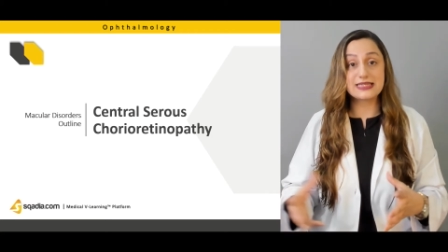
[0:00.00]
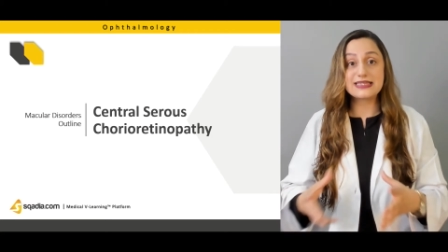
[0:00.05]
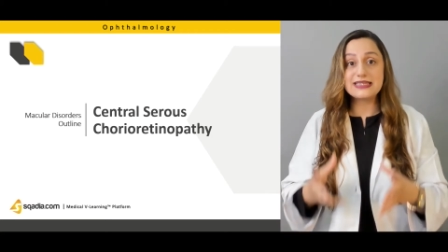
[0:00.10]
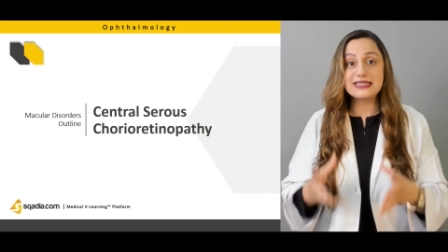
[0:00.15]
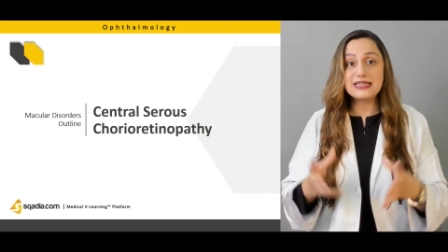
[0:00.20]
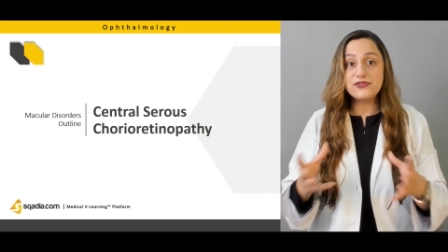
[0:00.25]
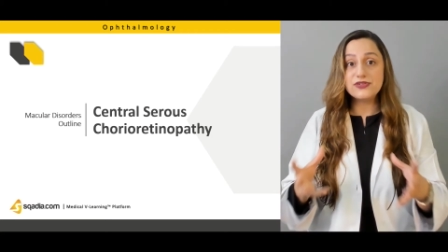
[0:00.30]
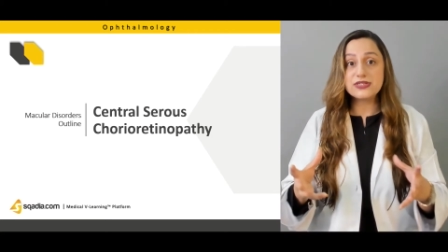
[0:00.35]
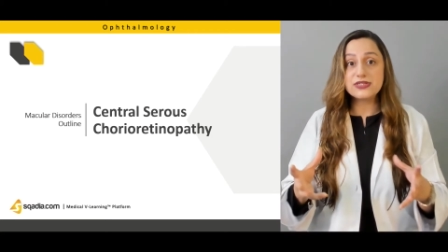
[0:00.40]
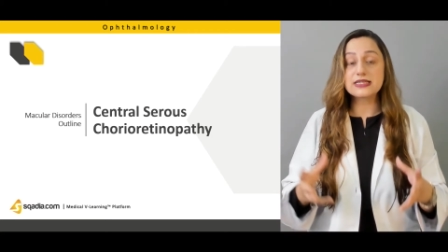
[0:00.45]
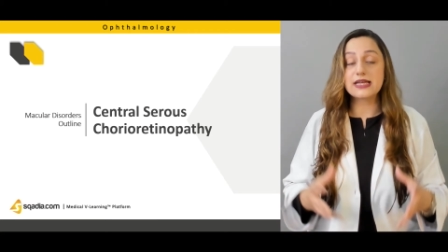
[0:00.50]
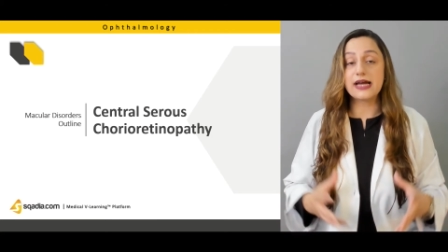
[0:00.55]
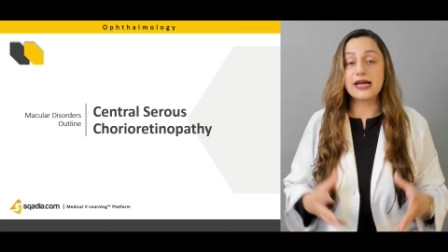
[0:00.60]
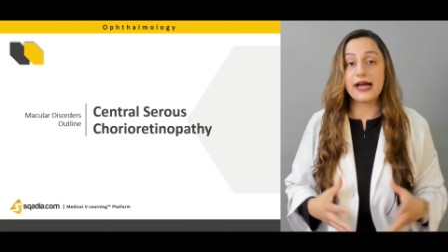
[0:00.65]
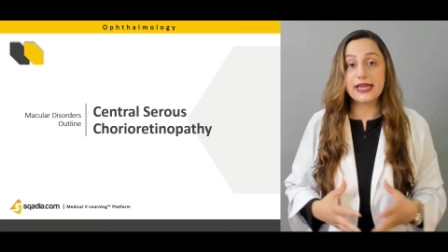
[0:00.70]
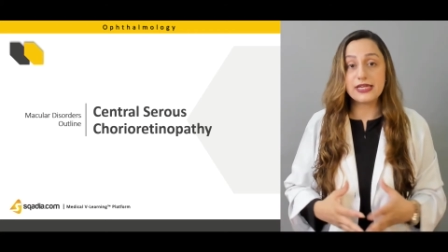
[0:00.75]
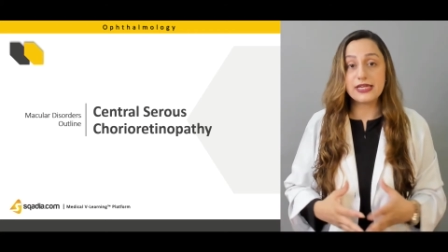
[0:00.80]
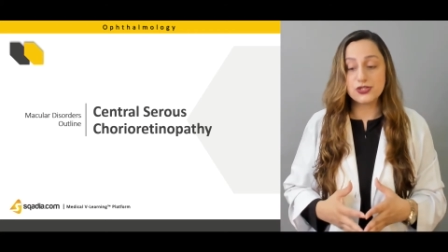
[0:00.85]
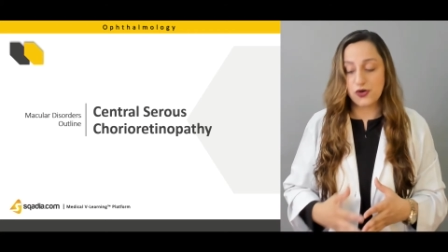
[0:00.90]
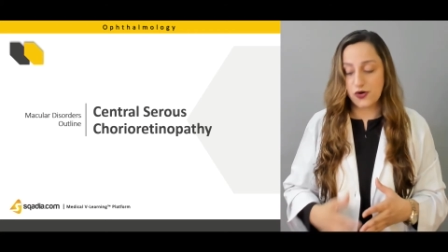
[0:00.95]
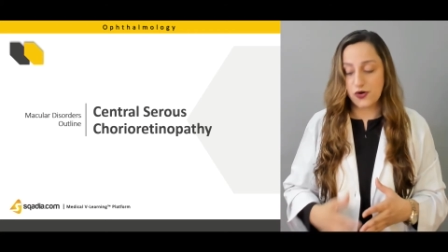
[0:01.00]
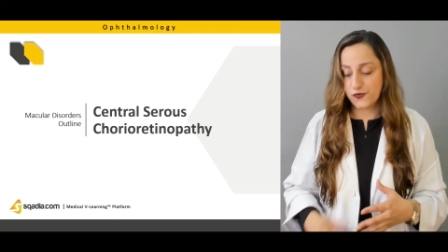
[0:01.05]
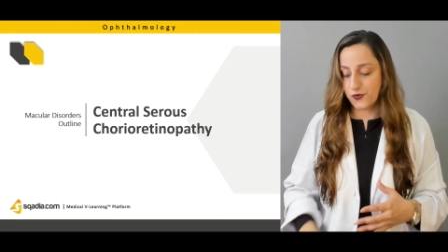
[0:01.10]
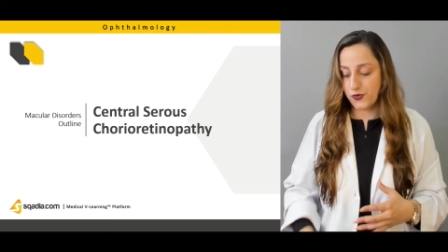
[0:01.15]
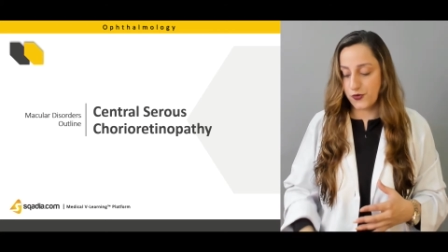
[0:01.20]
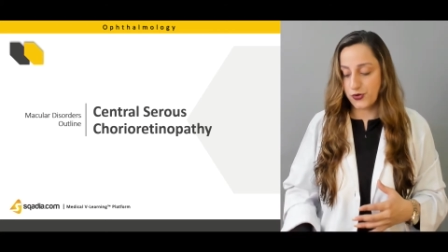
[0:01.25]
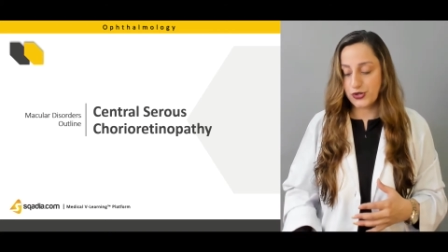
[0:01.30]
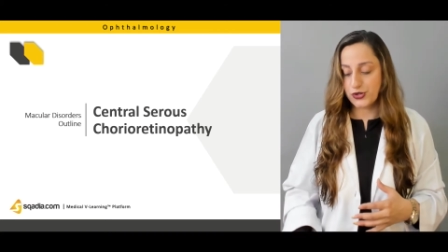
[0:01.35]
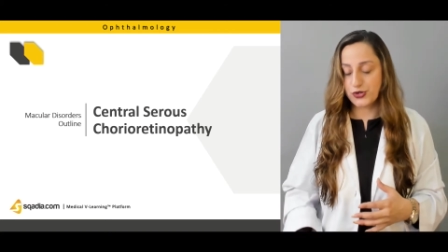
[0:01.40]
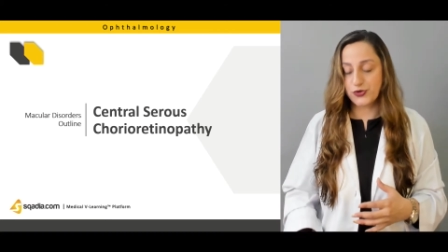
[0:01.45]
serous kind of
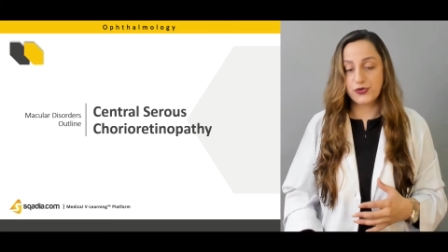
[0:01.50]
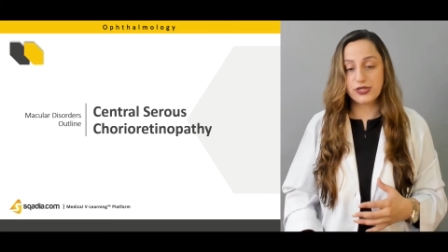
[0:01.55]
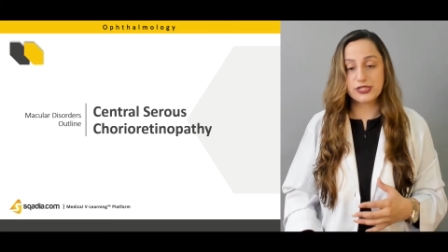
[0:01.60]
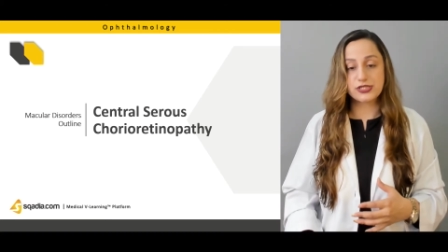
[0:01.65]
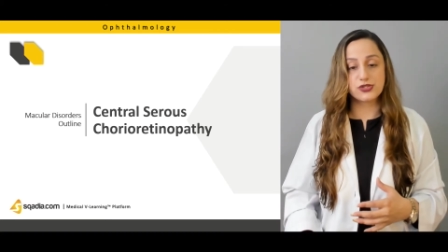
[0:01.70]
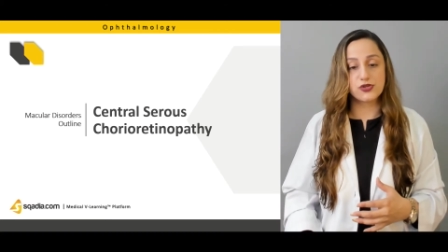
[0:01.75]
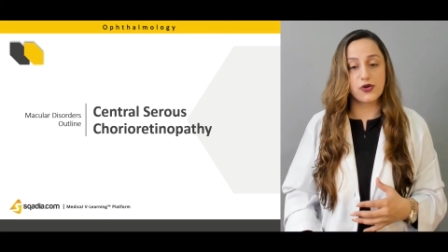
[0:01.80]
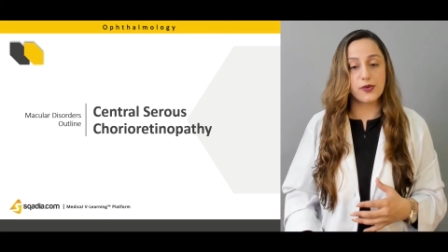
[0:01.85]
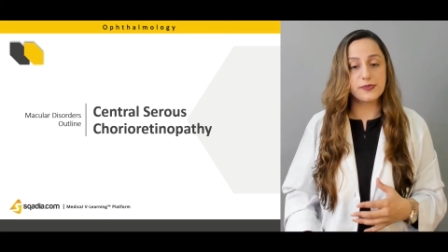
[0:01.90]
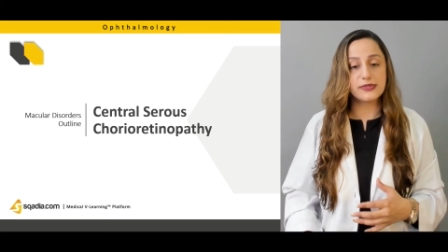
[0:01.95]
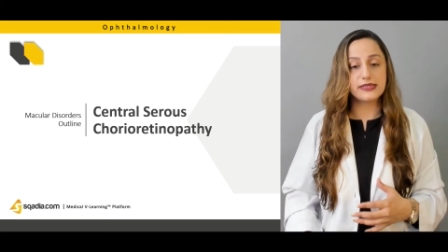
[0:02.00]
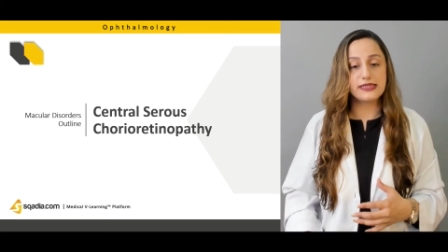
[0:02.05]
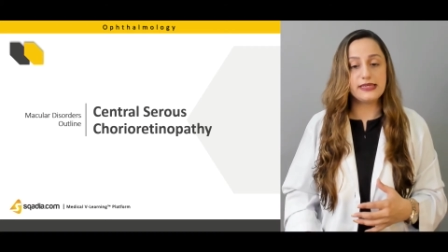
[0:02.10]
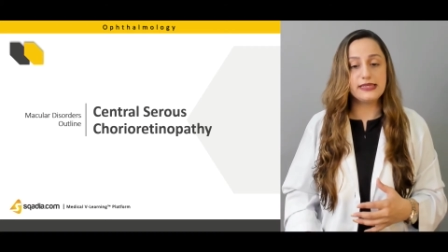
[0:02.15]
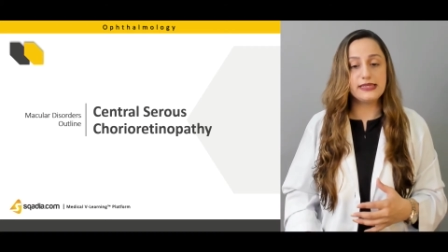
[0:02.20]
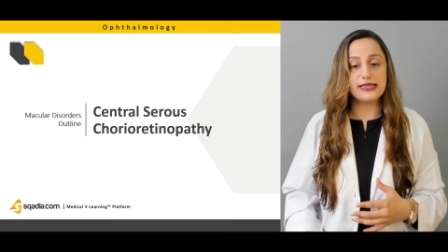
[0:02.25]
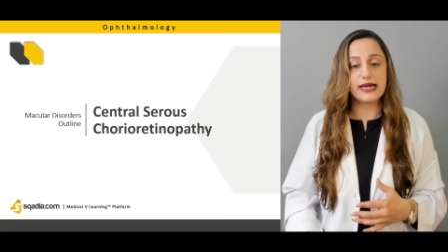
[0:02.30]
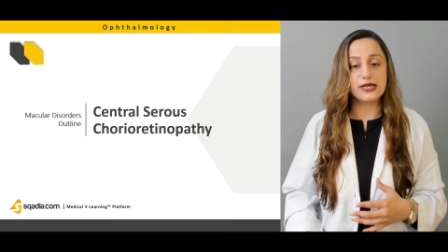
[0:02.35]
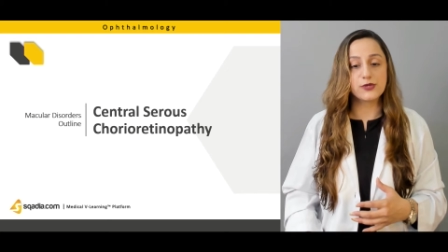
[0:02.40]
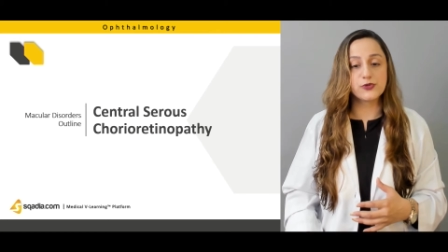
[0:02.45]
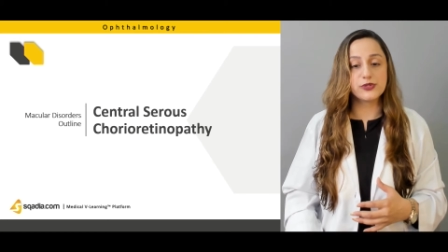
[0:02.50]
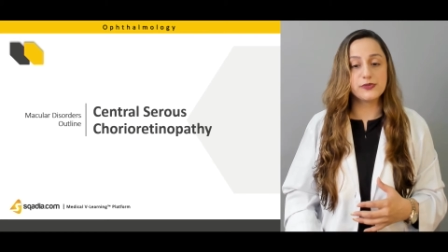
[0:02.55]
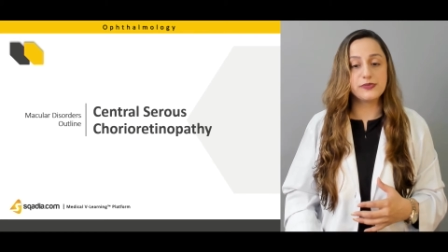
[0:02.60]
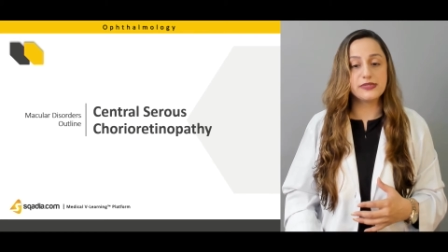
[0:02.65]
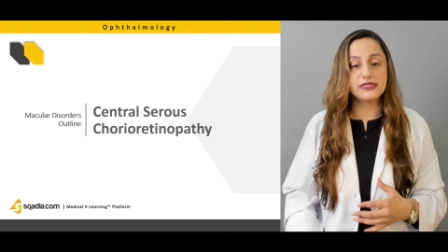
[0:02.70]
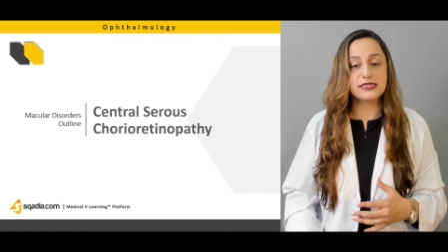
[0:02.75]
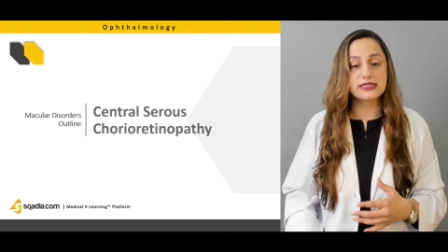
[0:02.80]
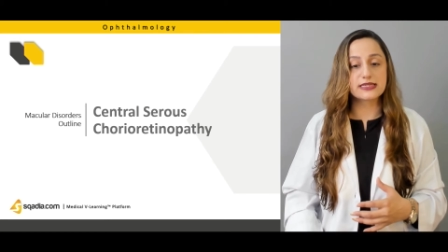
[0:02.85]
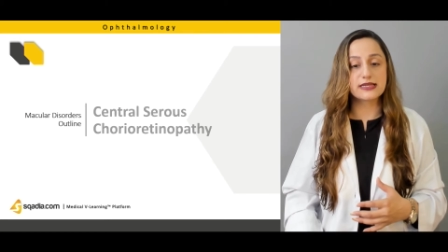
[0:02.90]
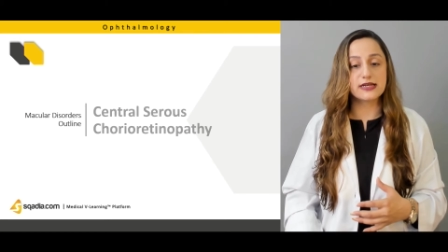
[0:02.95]
chorioretinopathy that will be
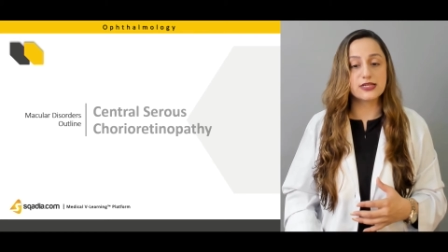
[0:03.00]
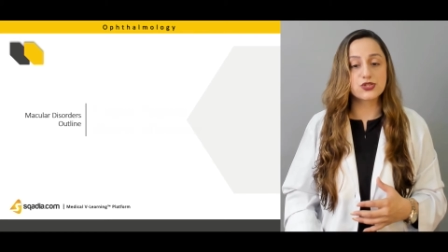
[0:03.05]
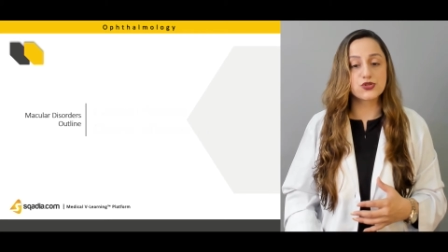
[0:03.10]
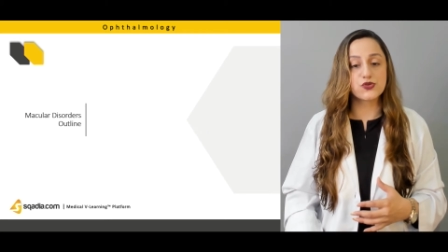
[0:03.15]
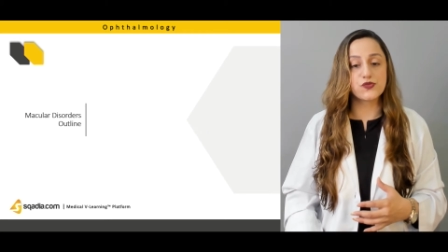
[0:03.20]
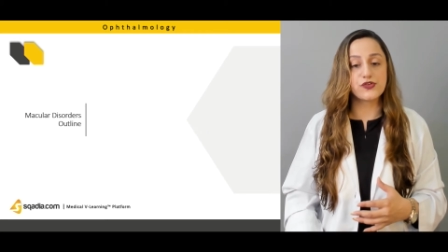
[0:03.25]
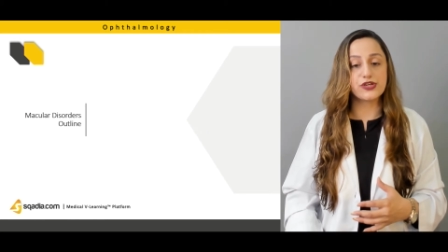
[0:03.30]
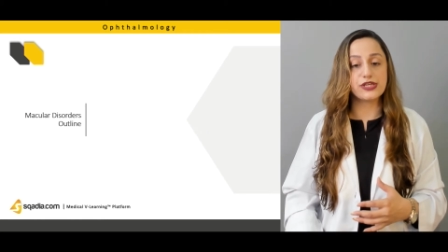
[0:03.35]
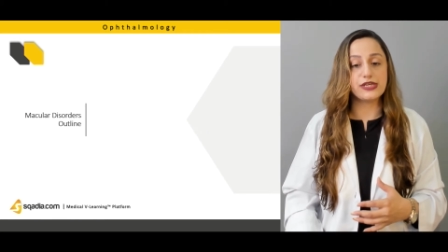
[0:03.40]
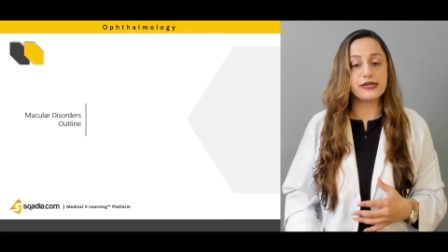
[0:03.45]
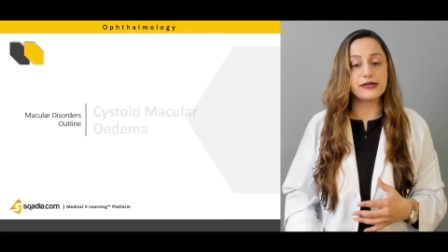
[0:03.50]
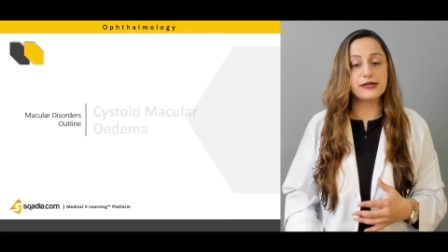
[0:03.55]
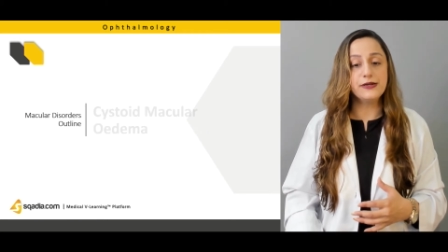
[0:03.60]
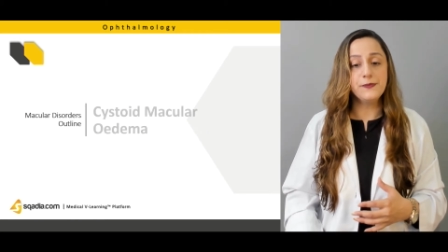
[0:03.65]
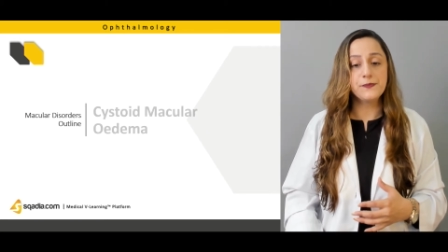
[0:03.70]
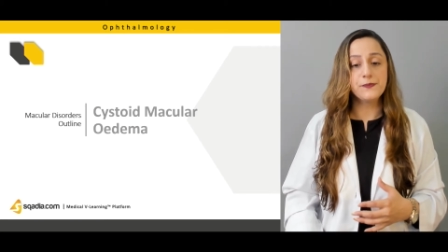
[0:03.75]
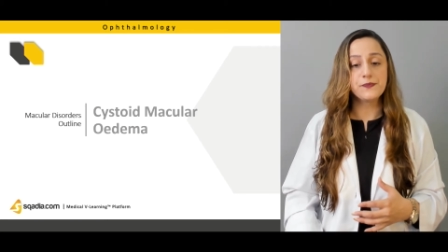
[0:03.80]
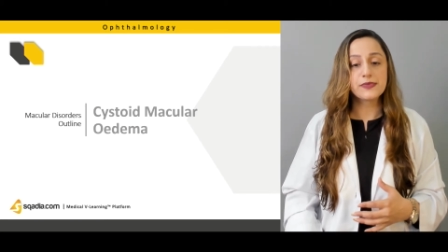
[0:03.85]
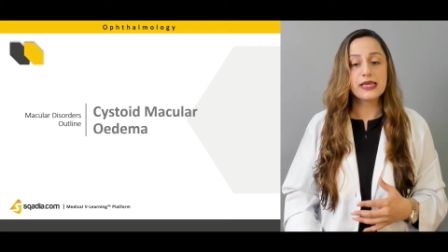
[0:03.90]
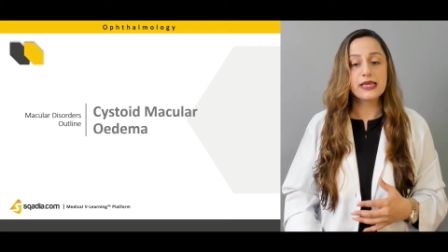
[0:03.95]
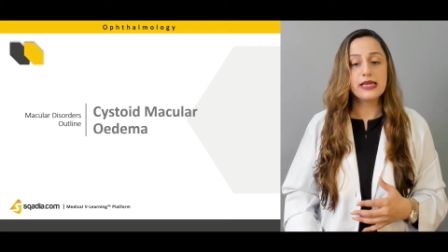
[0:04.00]
discussed over here?